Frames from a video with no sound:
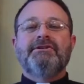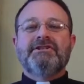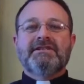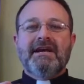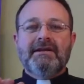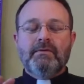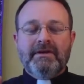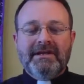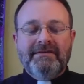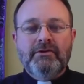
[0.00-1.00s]
I just kind of want
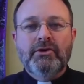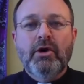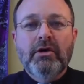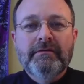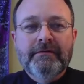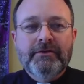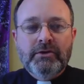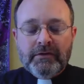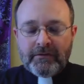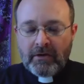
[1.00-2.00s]
to give you an
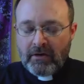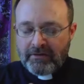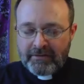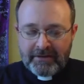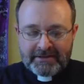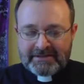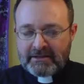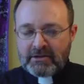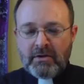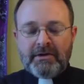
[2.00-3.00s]
overview of all the things that
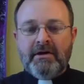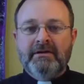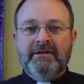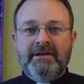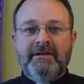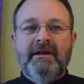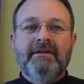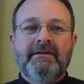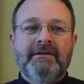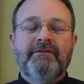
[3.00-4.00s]
are going on in Lent and
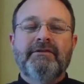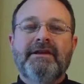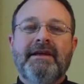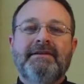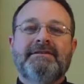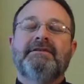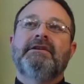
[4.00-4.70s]
the different things,